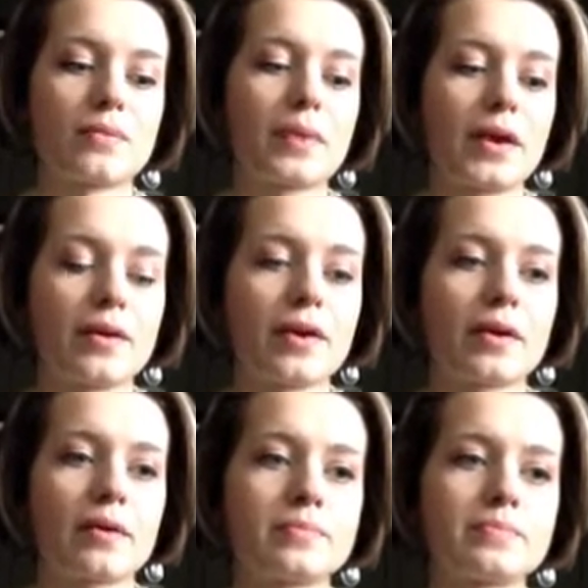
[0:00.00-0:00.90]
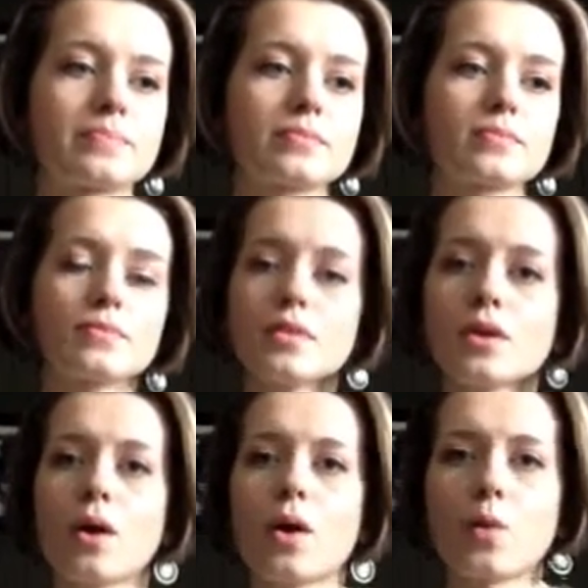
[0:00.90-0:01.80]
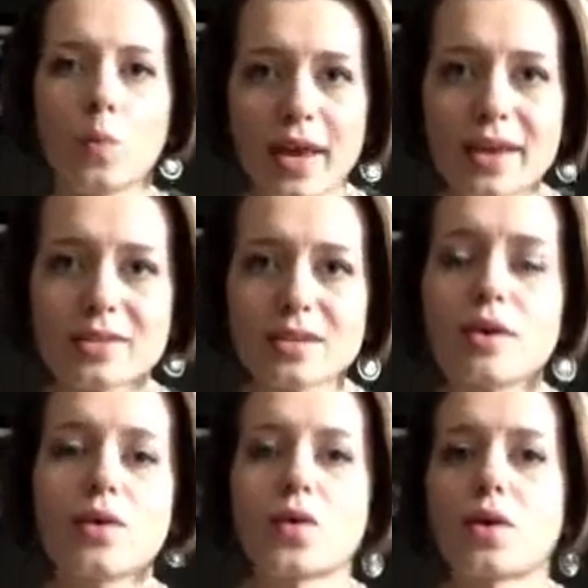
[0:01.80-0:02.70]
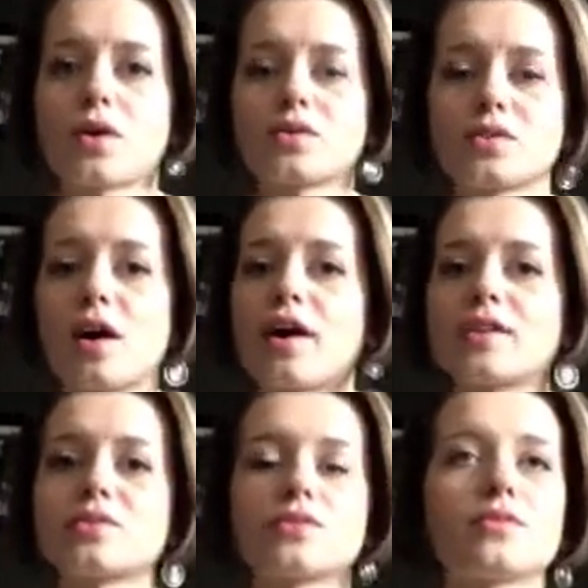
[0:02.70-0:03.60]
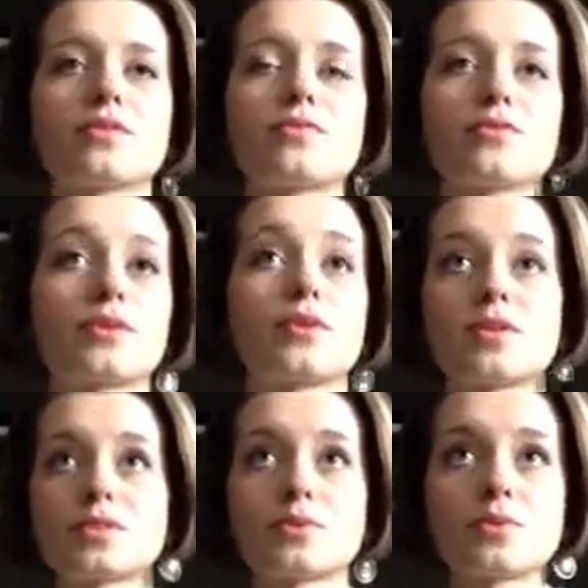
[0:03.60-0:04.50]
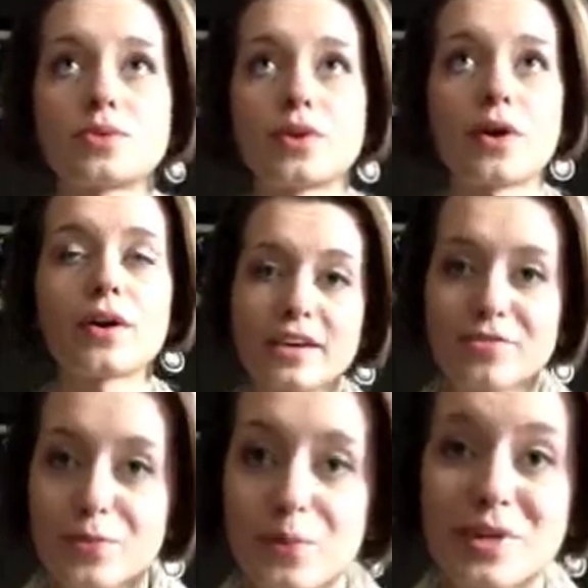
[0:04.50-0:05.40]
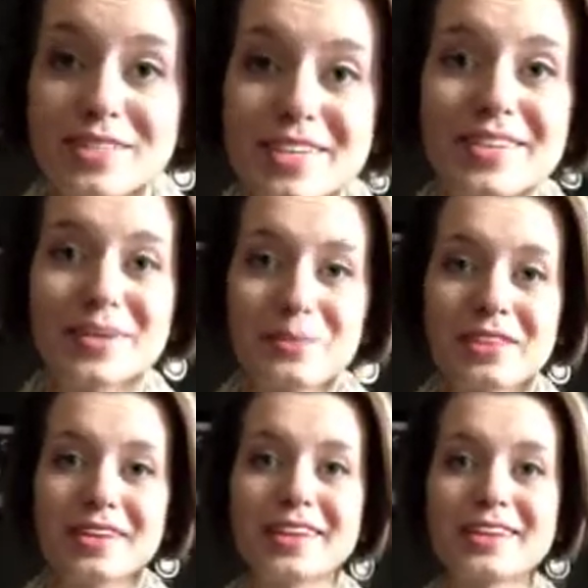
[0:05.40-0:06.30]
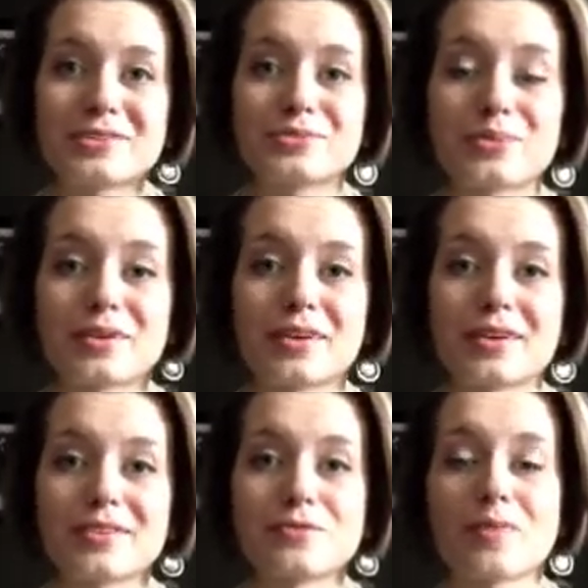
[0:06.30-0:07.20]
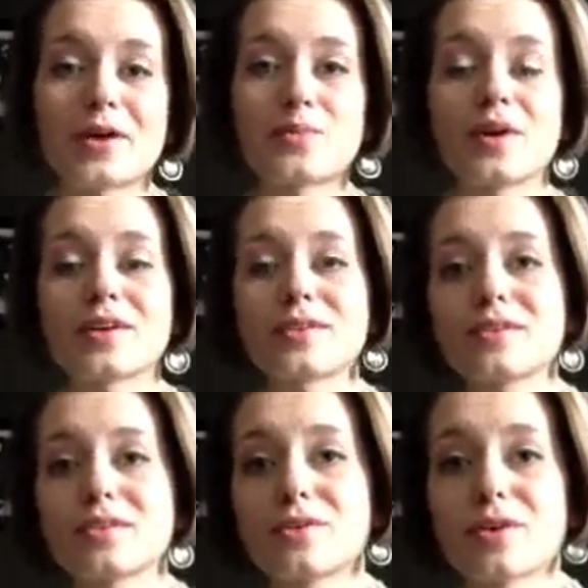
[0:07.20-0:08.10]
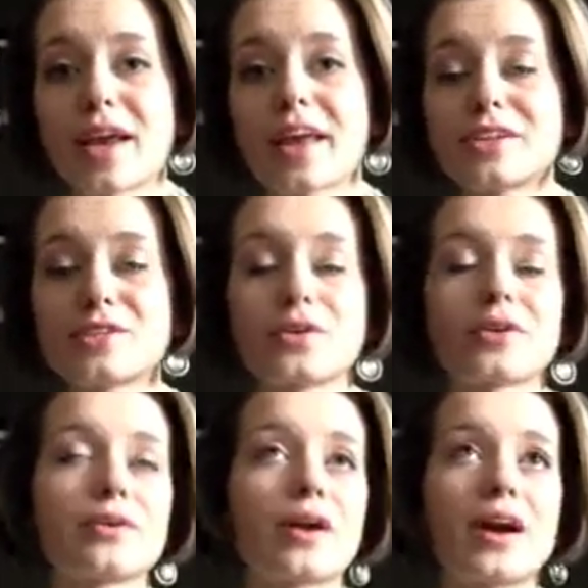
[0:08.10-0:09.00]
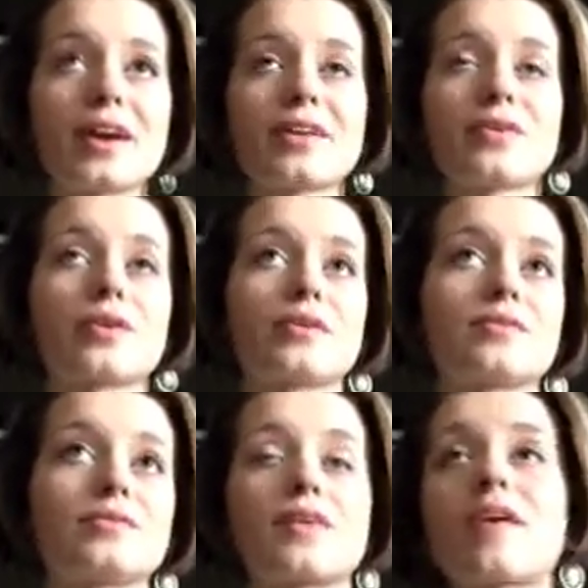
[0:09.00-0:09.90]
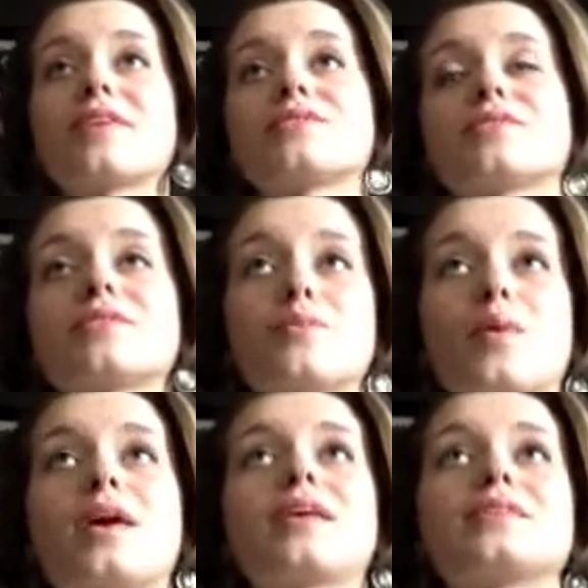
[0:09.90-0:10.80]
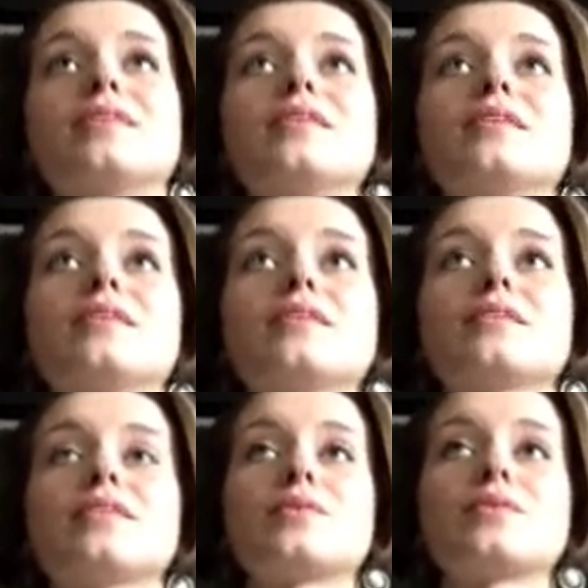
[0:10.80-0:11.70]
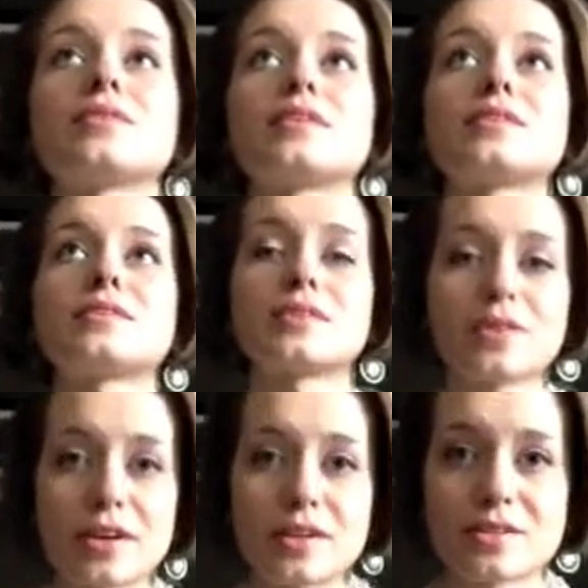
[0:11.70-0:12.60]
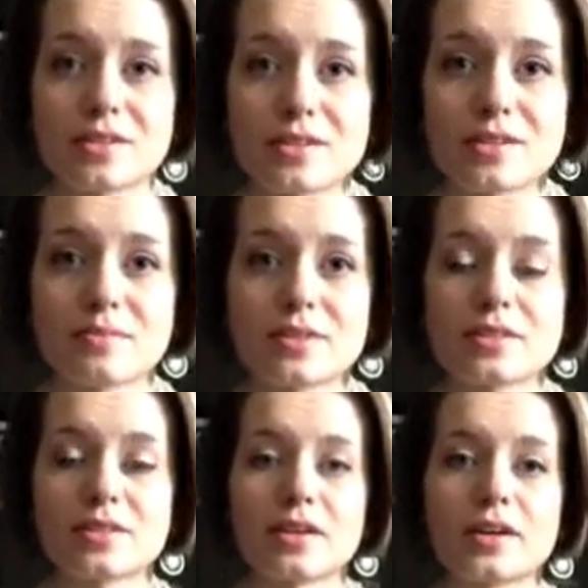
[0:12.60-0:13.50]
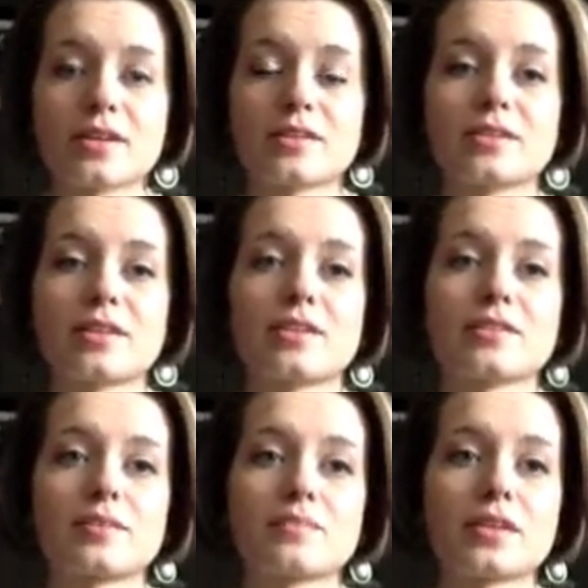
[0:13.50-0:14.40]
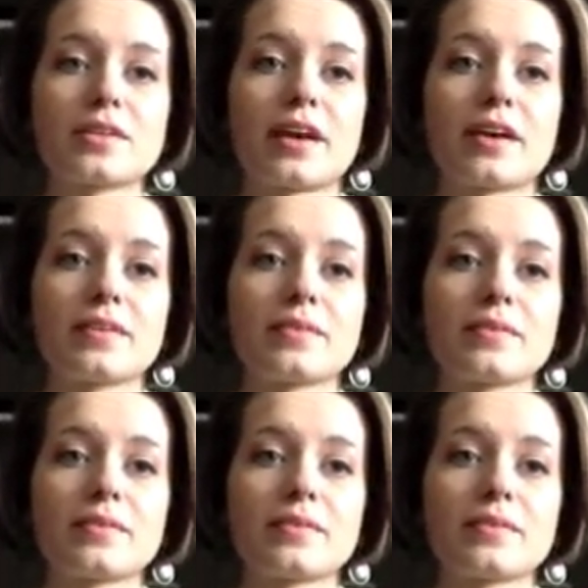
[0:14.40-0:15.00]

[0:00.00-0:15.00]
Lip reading: comparing our weight or our size, or if we're in the hospital or not. If we're dealing with an eating disorder, no matter what your age or your height or your size or your weight, it's serious. It's something serious, and it's something that